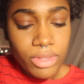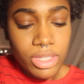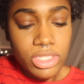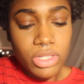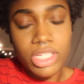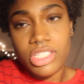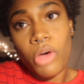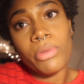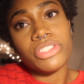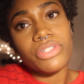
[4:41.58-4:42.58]
there's only
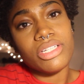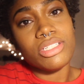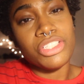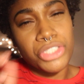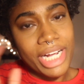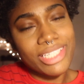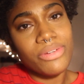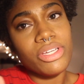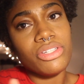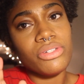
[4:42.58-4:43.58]
so much you can distracting
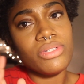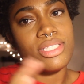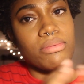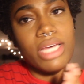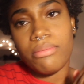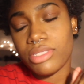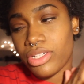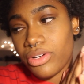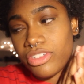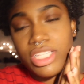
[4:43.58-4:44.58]
you can do, and sometimes, you
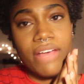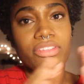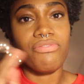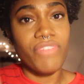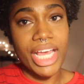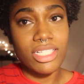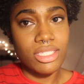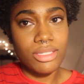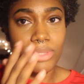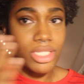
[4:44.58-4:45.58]
know, you just have to
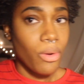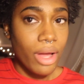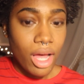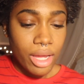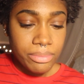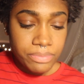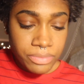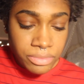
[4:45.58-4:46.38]
face what's going on.